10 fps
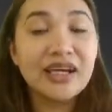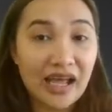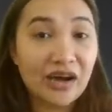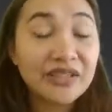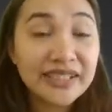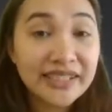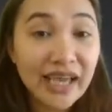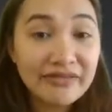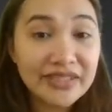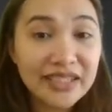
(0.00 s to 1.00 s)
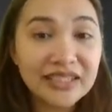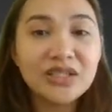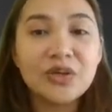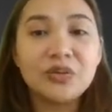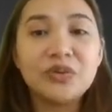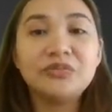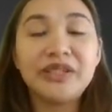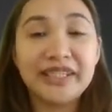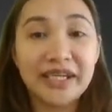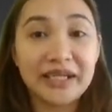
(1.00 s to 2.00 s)
our seven will
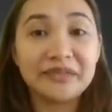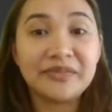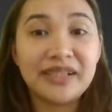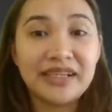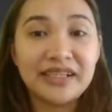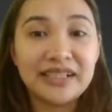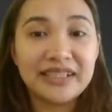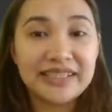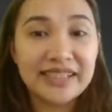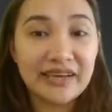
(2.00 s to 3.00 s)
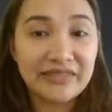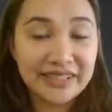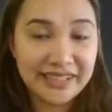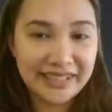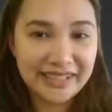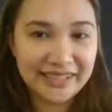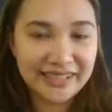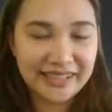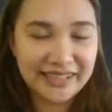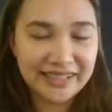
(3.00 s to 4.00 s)
become 17
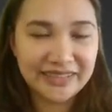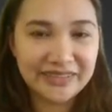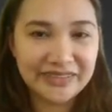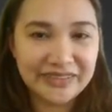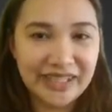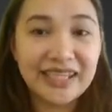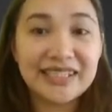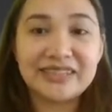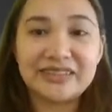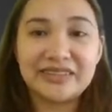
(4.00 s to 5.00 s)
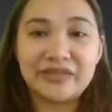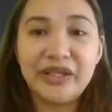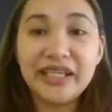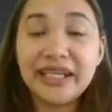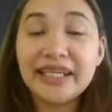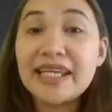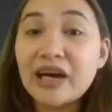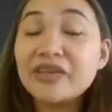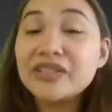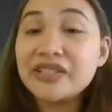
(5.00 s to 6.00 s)
okay so we can
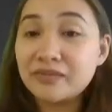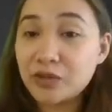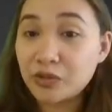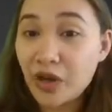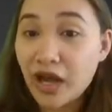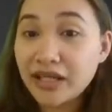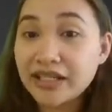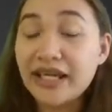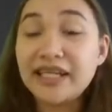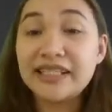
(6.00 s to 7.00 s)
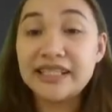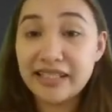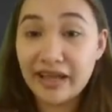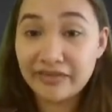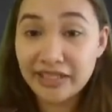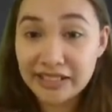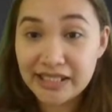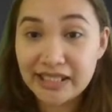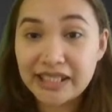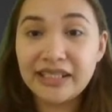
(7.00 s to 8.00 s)
now subtract
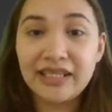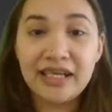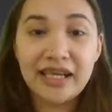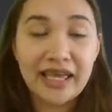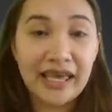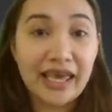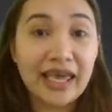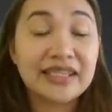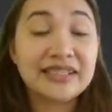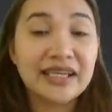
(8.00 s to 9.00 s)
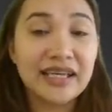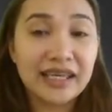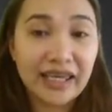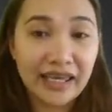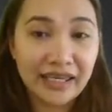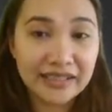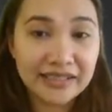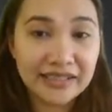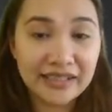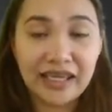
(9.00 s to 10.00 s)
17 and 8
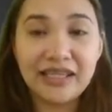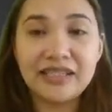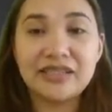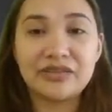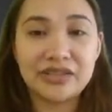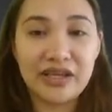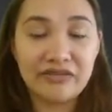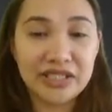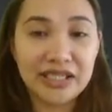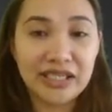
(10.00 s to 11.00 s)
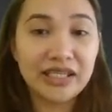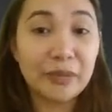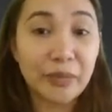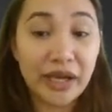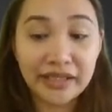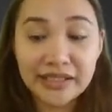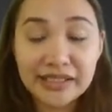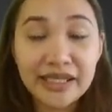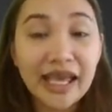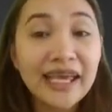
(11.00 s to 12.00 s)
okay so 17
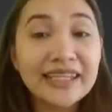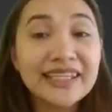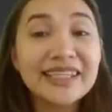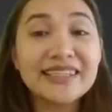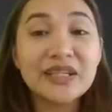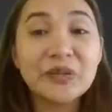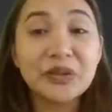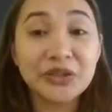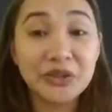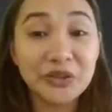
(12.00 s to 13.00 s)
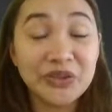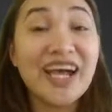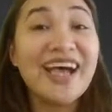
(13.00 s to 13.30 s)
minus 8 is equal to